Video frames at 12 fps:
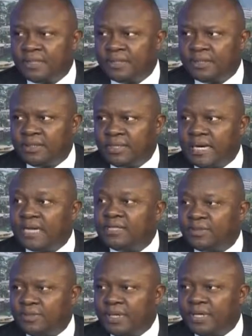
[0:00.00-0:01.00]
in the
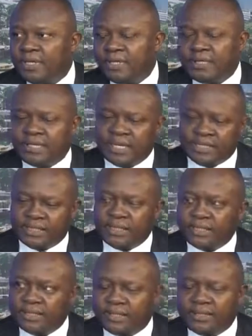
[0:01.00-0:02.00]
gas supply in the Niger
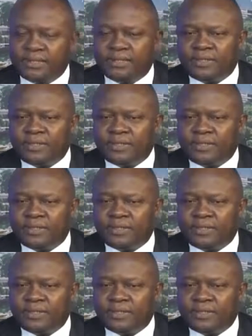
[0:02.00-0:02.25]
Delta.